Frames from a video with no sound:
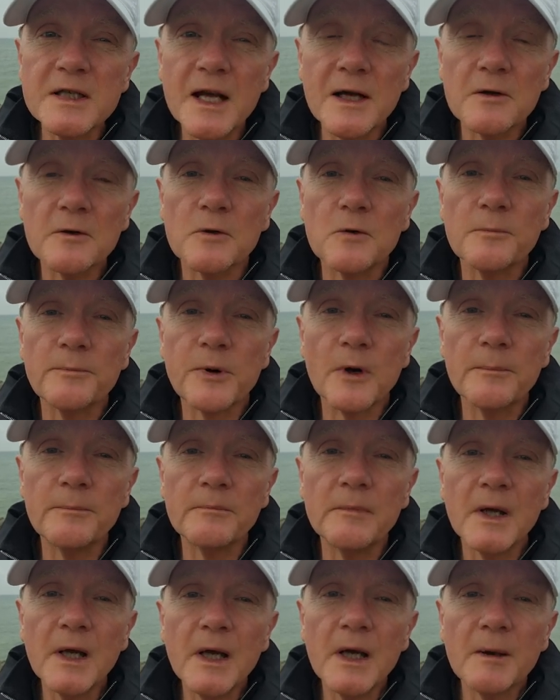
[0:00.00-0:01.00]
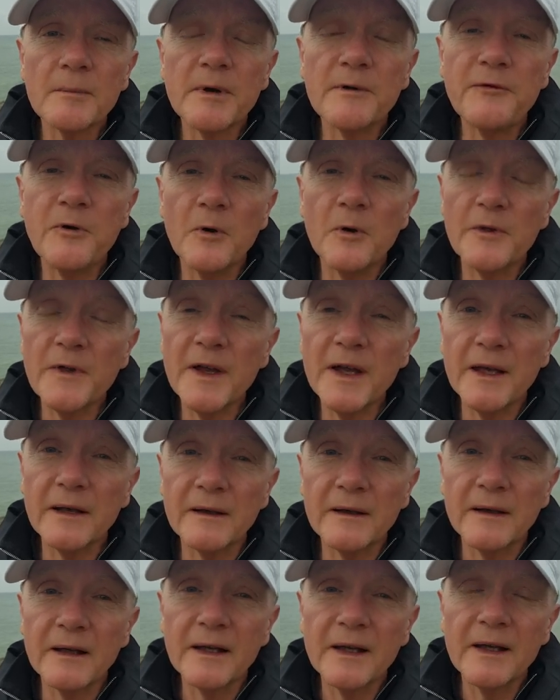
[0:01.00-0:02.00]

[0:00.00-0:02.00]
technical problem before then.